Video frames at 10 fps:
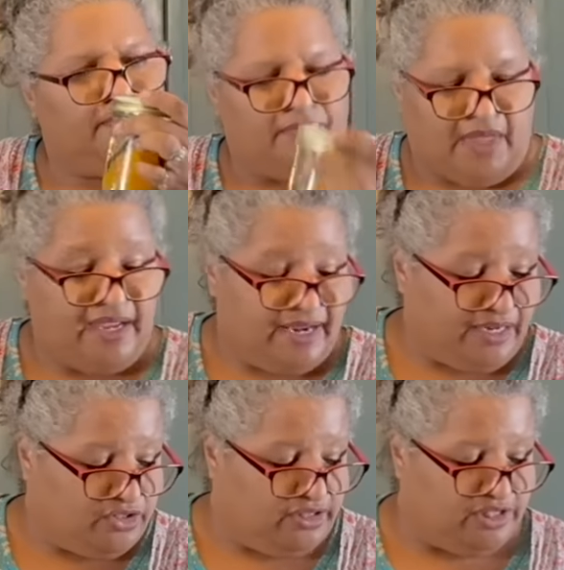I can
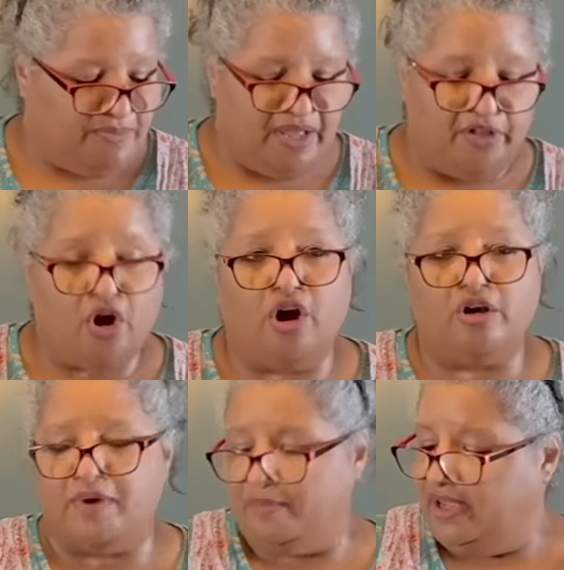actually smell the
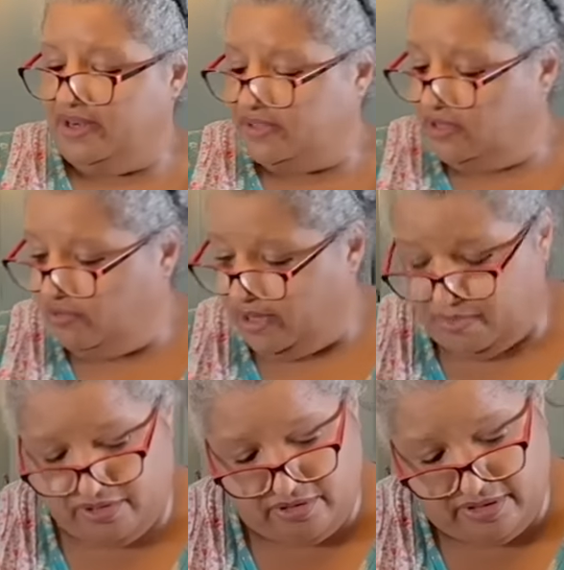cardamom, and it's
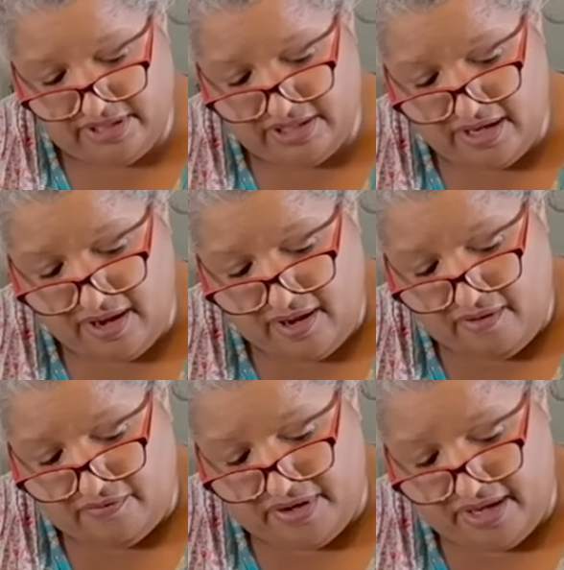incredible. So this is
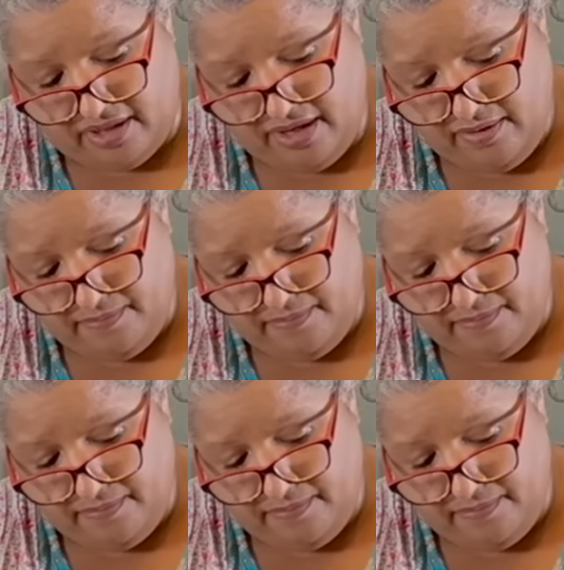vanilla,